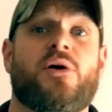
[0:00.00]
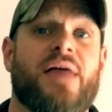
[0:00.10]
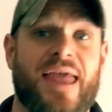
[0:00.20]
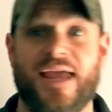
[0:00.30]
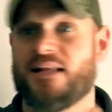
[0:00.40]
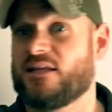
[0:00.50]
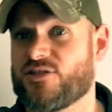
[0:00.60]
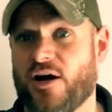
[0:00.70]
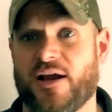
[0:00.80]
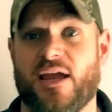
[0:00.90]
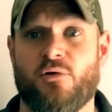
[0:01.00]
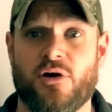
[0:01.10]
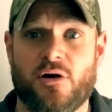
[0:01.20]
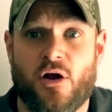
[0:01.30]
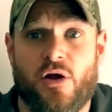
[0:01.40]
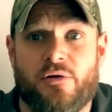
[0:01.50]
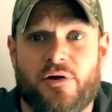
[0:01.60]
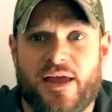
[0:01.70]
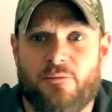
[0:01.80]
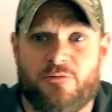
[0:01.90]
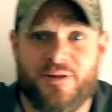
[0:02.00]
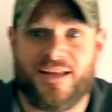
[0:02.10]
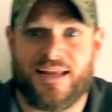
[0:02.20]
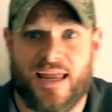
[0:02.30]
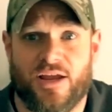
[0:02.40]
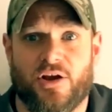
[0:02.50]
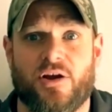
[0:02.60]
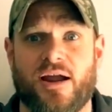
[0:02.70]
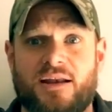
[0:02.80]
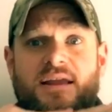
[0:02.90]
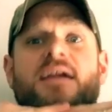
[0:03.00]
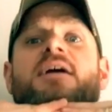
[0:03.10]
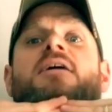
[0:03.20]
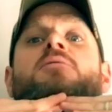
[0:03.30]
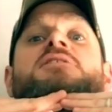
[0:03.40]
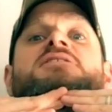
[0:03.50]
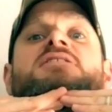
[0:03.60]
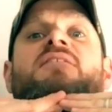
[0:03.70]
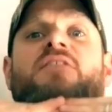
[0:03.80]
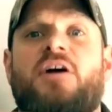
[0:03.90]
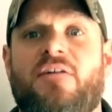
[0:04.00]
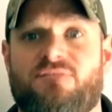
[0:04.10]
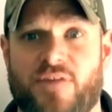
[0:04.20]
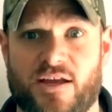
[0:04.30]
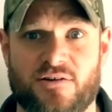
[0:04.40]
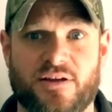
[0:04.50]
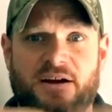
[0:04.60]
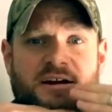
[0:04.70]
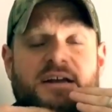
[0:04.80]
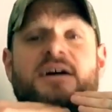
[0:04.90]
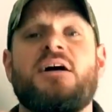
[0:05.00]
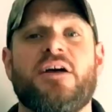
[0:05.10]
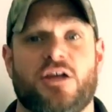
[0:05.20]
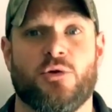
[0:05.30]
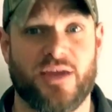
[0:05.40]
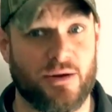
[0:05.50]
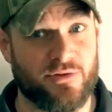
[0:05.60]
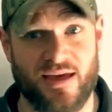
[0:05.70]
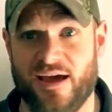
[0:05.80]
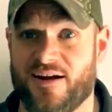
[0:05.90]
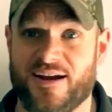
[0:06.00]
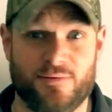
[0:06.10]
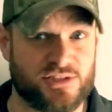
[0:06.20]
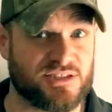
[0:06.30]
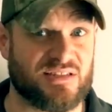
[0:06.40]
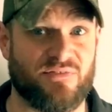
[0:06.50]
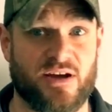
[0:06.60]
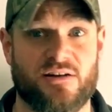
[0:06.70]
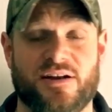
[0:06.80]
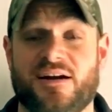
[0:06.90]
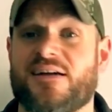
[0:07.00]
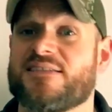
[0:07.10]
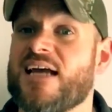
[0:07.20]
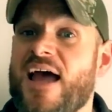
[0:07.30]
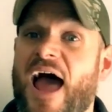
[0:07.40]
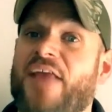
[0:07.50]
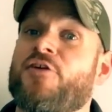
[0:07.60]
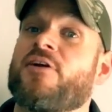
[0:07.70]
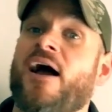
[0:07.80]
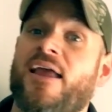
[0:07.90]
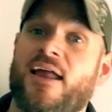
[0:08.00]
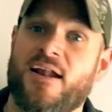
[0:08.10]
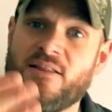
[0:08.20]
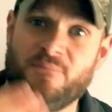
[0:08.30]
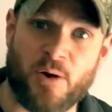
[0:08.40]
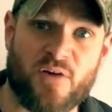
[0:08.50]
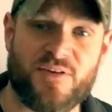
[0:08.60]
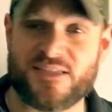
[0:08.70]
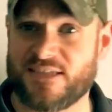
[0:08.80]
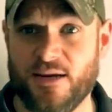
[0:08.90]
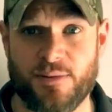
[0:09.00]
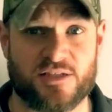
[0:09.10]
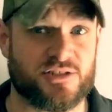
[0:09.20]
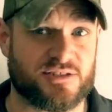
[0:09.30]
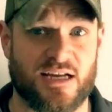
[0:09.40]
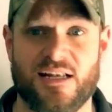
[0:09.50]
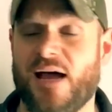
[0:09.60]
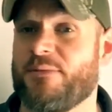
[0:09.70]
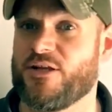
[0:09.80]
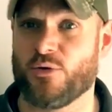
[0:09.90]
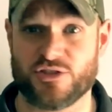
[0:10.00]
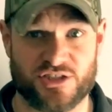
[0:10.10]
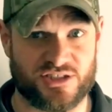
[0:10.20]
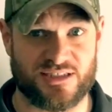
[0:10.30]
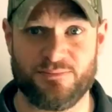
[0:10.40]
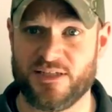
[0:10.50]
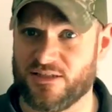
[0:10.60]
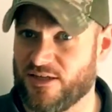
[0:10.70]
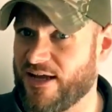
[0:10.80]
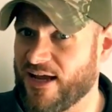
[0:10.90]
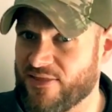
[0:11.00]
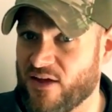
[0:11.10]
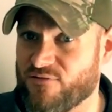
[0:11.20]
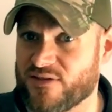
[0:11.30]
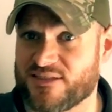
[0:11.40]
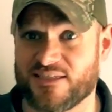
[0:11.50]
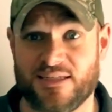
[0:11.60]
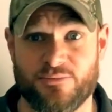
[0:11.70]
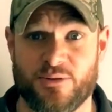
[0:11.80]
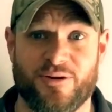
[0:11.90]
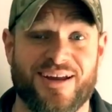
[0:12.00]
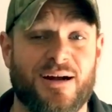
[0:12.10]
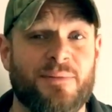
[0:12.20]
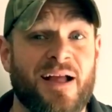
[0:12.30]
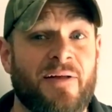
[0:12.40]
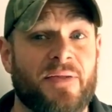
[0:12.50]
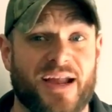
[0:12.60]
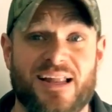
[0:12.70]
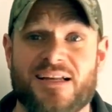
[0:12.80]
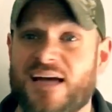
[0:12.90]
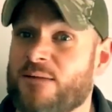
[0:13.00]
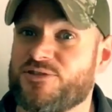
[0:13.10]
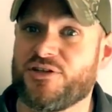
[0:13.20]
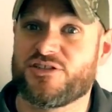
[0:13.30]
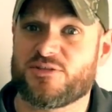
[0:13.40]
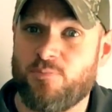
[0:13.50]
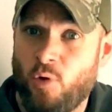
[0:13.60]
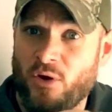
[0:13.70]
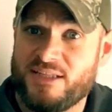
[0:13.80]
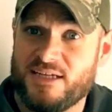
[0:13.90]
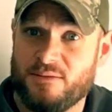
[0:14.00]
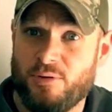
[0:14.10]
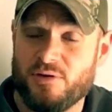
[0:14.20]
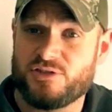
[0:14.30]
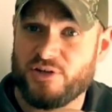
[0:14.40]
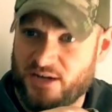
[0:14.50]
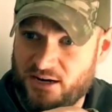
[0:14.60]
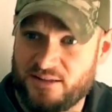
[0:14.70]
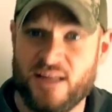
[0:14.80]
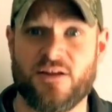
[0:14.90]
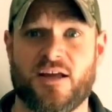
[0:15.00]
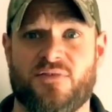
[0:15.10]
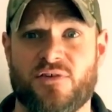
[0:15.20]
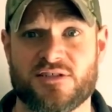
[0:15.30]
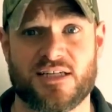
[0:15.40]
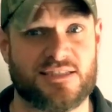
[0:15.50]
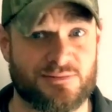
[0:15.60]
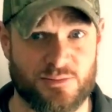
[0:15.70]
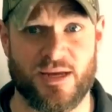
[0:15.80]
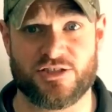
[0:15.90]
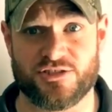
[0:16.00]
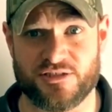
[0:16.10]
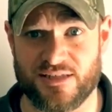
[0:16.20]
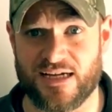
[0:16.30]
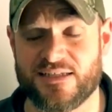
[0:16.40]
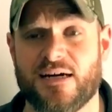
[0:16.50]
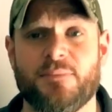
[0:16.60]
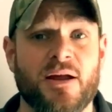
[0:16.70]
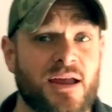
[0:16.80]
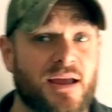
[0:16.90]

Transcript: will hit the target. It will, it will hit within here and here, which is a very fatal area. You'll hit with that area, which is the vital areas, and you're not getting the perfect sight picture, sight alignment. You are just simply looking at that front sight tip when you bring it up, and a lot of times you could just point it and pull the trigger and then look at the front sight tip to make sure you're lined up.